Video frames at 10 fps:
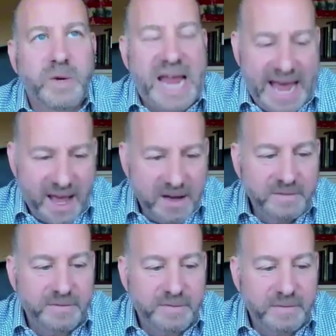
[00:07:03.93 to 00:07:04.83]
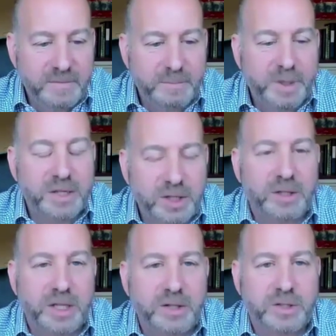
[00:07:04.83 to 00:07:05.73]
We have. But in
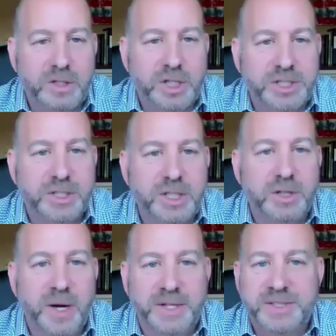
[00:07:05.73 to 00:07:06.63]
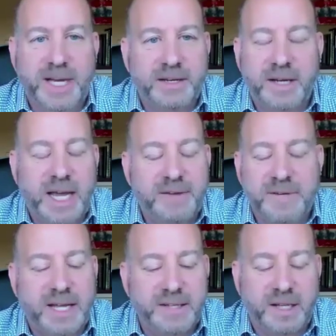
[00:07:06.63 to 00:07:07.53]
the U.S., I have
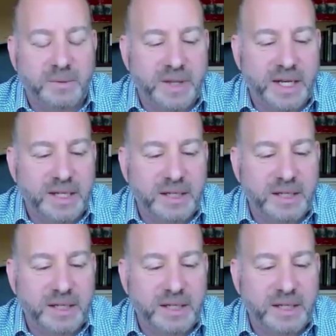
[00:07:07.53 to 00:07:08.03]
not dealt with any.